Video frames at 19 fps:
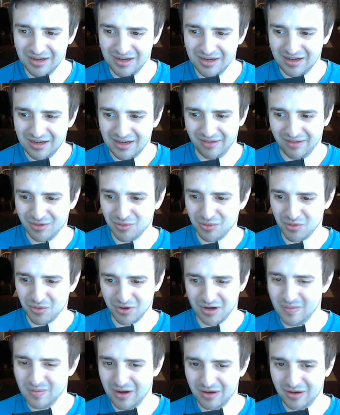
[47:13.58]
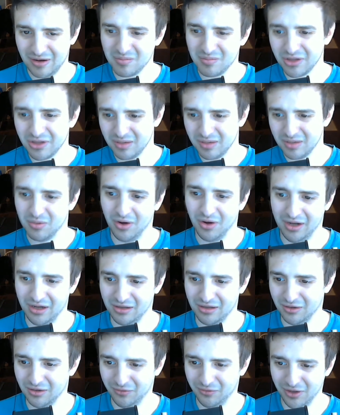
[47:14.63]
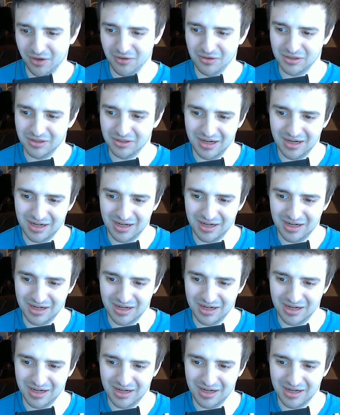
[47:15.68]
have to worry about completely breaking their flow. It's like